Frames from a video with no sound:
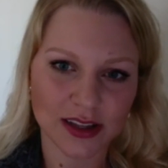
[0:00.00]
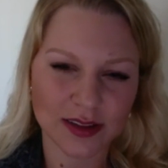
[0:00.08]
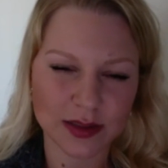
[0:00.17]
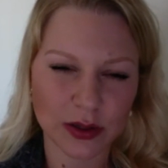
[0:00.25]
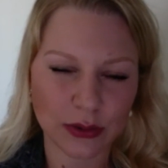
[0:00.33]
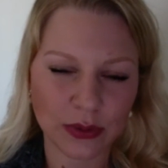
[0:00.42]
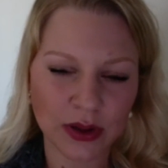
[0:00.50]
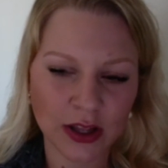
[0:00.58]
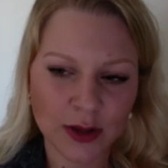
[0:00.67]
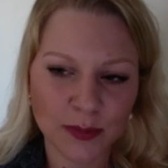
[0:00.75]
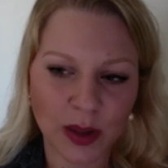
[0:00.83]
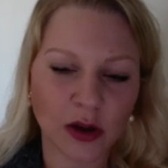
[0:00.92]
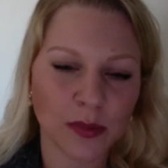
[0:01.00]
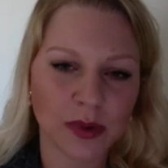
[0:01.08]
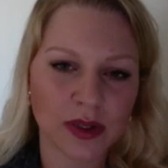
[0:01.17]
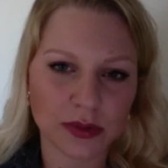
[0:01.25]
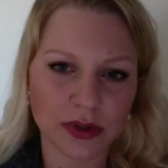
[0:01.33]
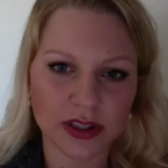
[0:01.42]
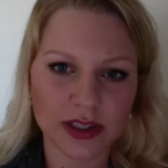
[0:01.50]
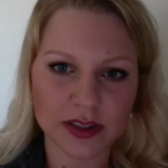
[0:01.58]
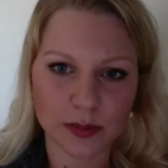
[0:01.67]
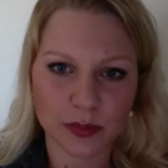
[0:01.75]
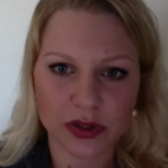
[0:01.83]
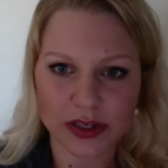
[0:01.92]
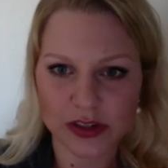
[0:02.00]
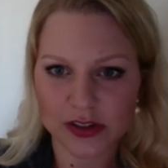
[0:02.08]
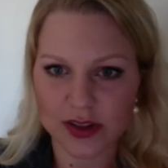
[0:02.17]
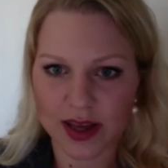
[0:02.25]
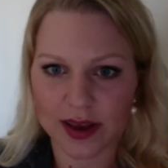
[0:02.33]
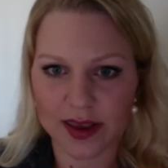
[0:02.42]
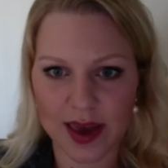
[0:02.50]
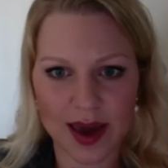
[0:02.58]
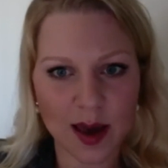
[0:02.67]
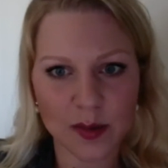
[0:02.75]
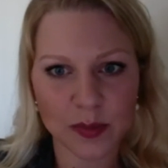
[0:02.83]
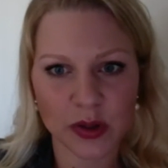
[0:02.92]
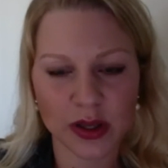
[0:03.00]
And so my hope is really to bridge that gap